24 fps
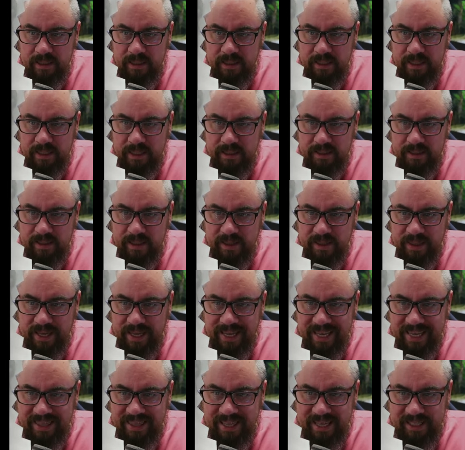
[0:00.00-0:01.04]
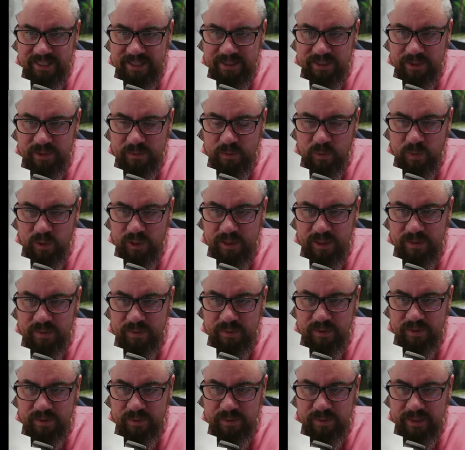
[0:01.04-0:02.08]
Yeah, so I think that's just water
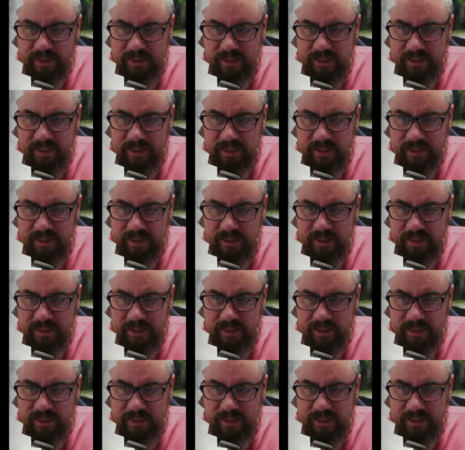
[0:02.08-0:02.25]
movement.